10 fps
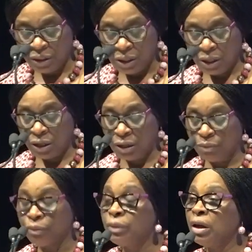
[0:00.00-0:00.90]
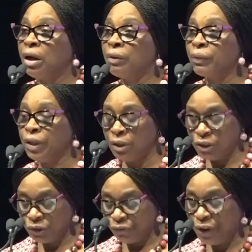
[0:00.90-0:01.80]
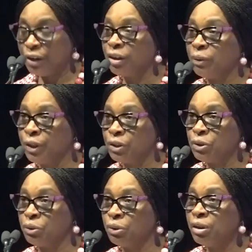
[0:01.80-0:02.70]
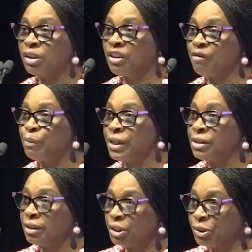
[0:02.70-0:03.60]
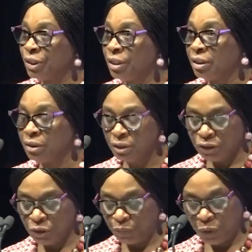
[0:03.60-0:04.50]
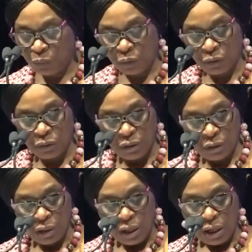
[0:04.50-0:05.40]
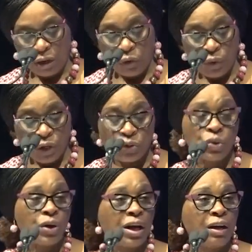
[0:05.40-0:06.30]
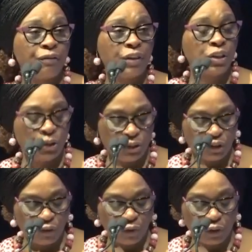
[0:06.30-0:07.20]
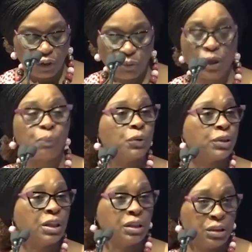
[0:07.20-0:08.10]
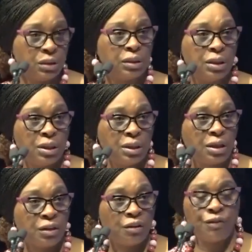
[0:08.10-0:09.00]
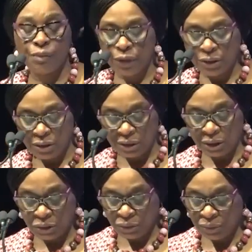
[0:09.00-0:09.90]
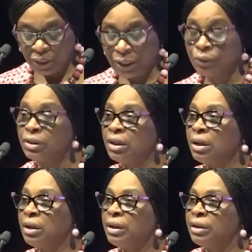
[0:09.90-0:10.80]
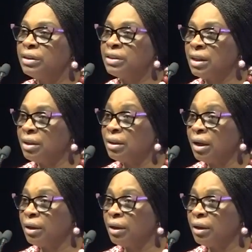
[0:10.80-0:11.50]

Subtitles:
And we need to find a way to give basic training to people. We also have issues of consumer protection that governments need to look at. Gender